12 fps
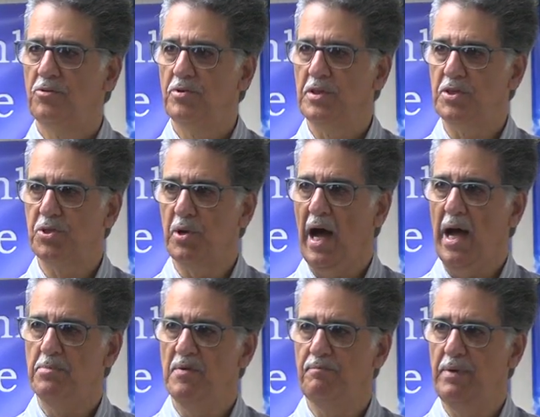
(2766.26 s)
Through the
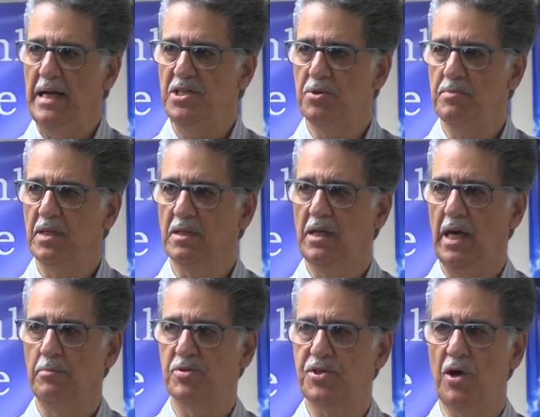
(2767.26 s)
tribe of Benjamin
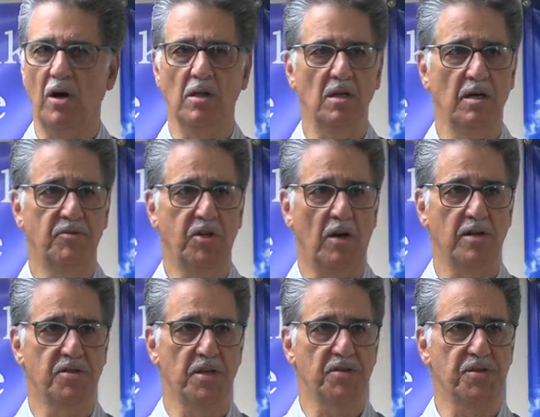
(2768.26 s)
came Saul of
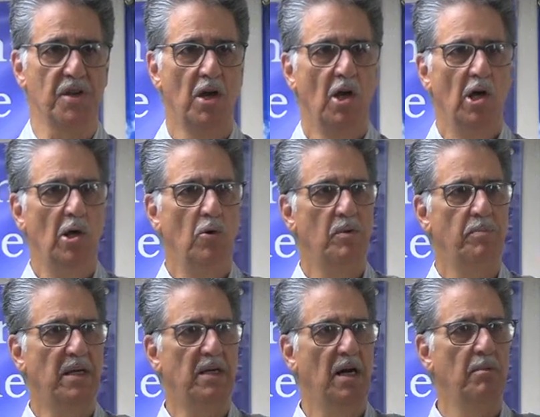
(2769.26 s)
Tarsus, who would
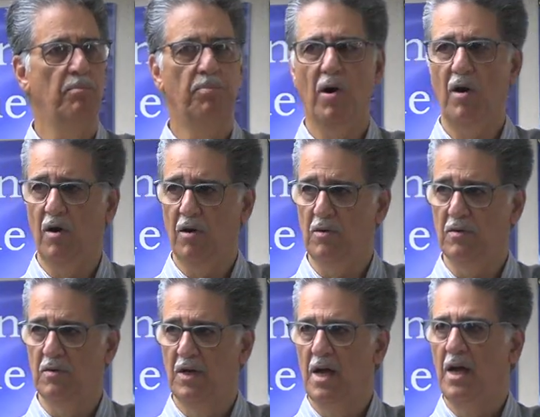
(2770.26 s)
become
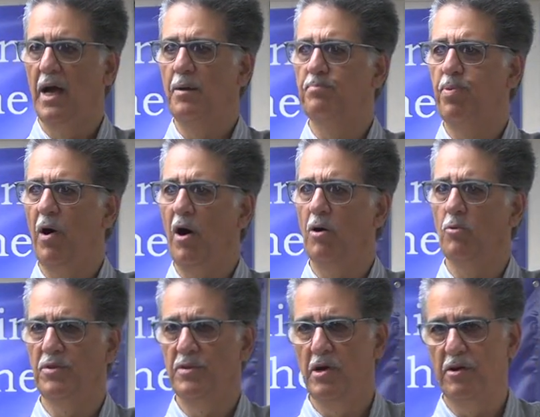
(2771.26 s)
Paul. And Paul
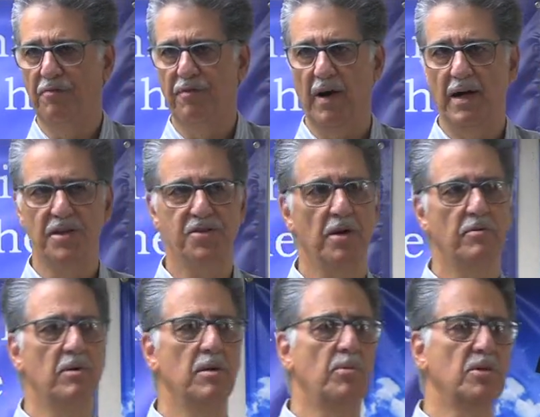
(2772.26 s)
would notify us
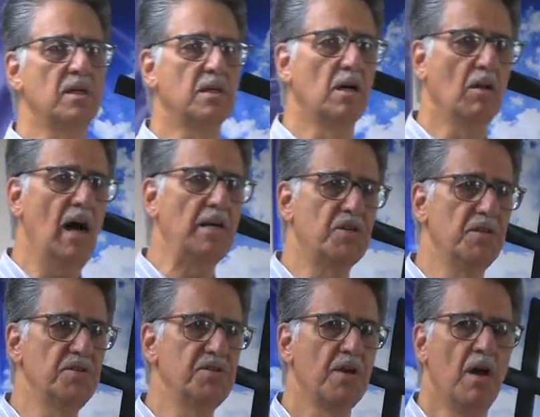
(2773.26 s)
over in the book of
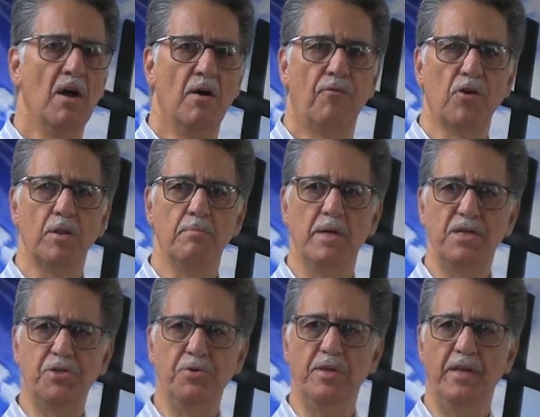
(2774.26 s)
Colossians for the
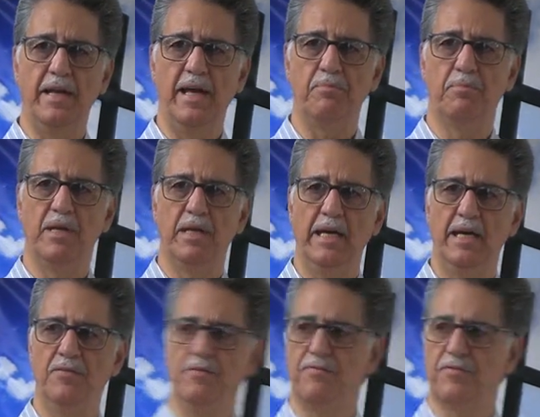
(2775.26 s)
mystery that had been
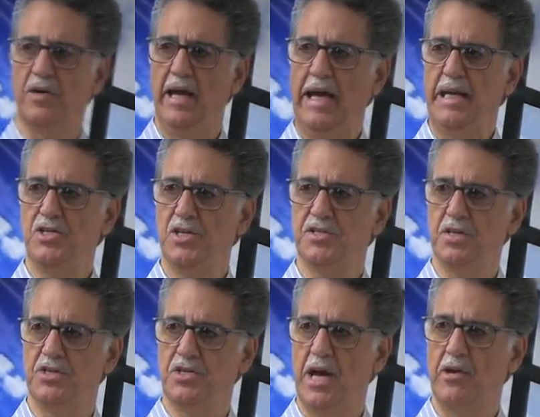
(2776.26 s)
hidden for ages
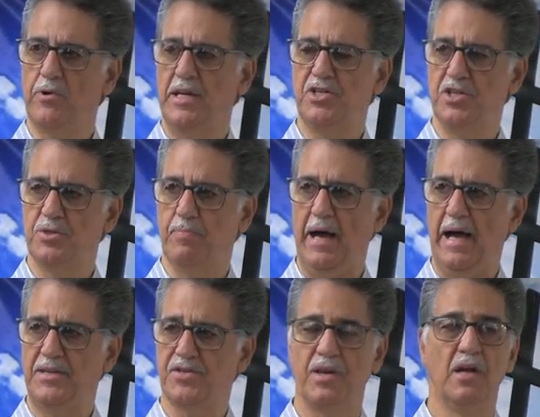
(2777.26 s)
and generations
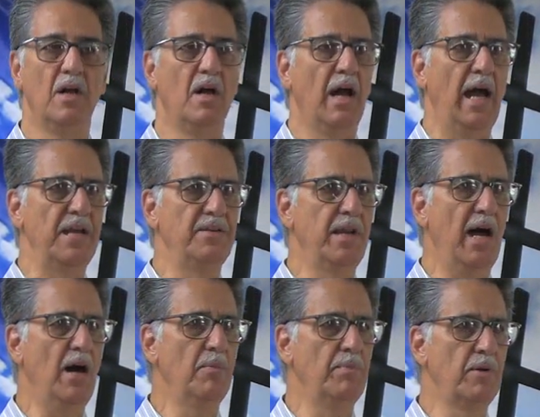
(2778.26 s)
past had
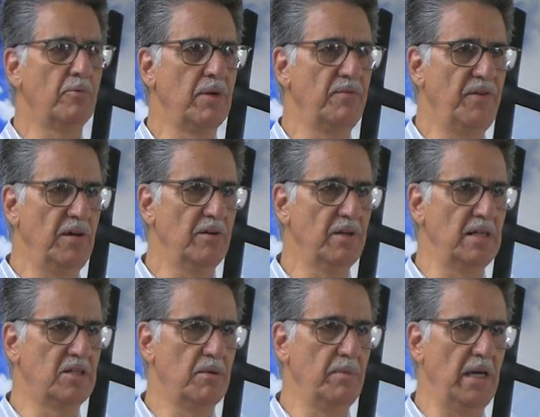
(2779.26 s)
now been revealed
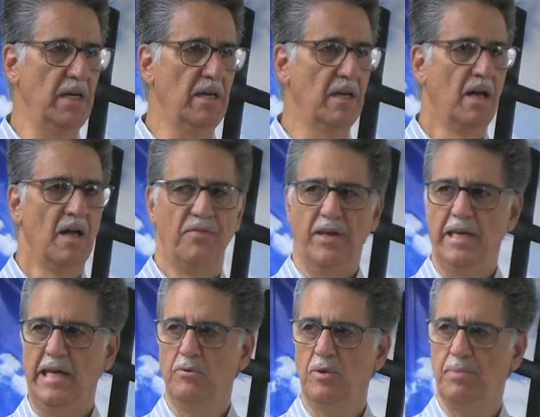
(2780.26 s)
unto me, that
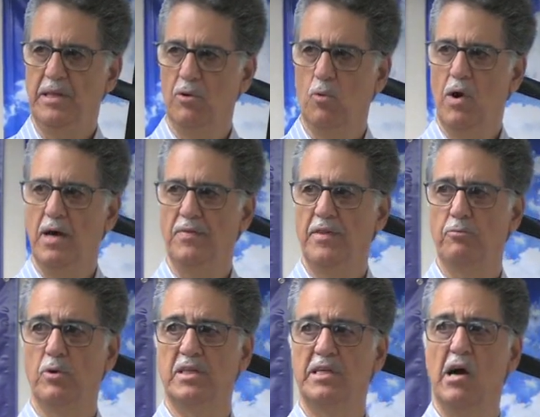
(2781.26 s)
he would be the one
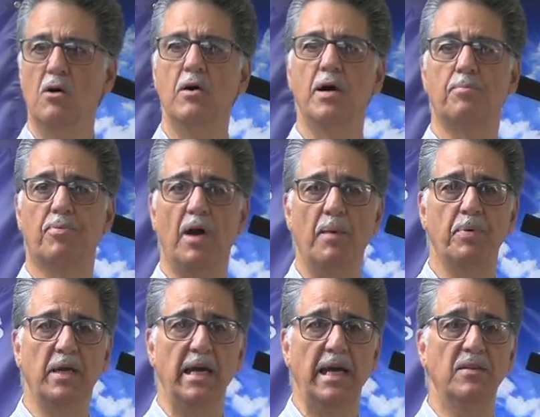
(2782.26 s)
that would go and
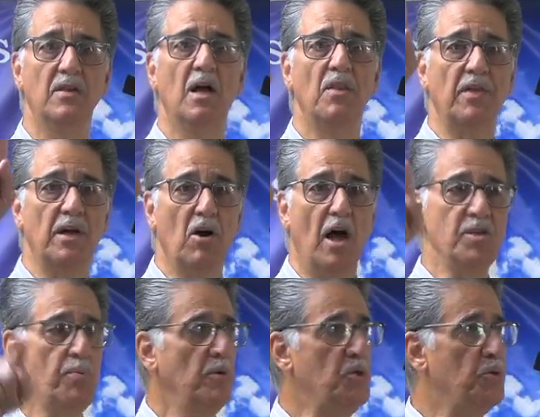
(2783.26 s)
propagate the
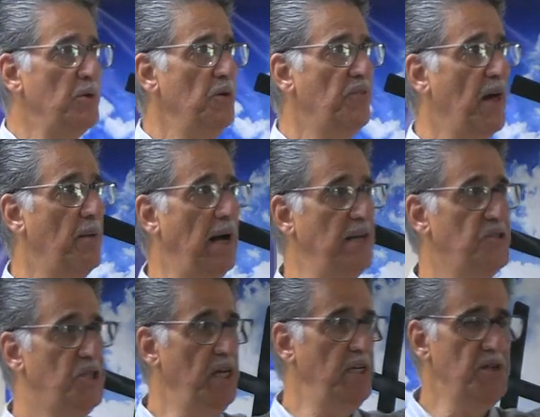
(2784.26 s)
gospel truth
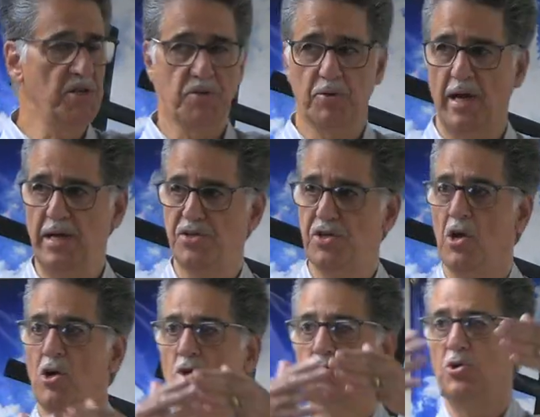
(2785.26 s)
about Jesus Christ
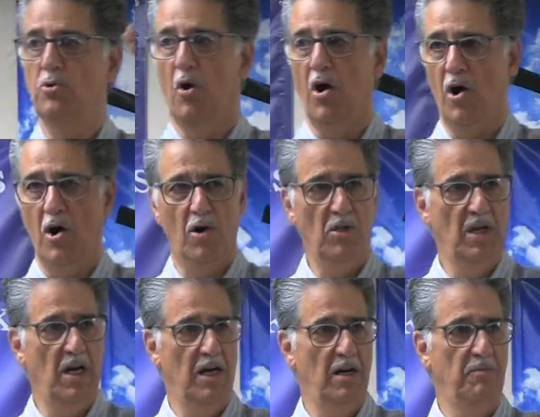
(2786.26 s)
to
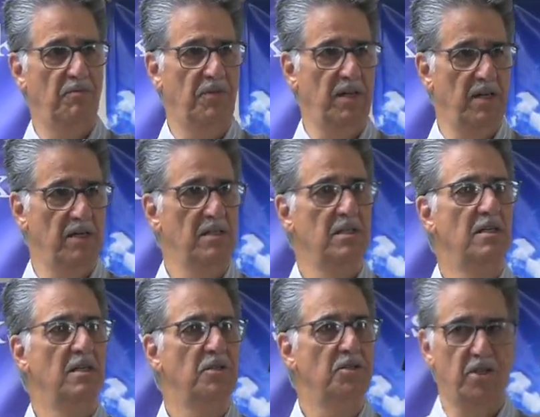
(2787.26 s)
all of the
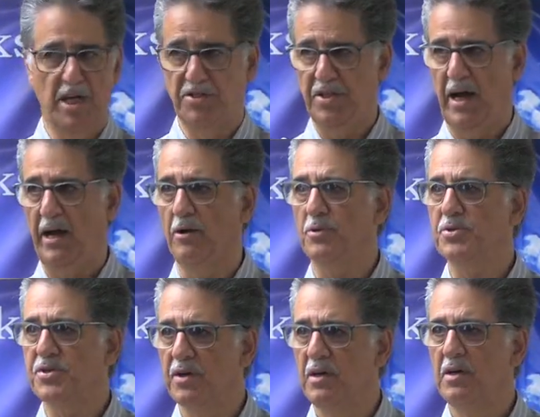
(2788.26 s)

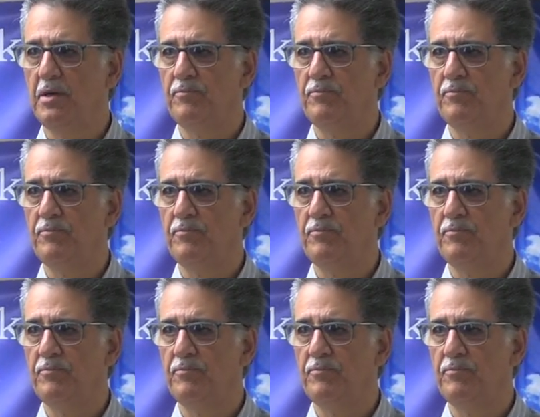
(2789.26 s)
Gentiles.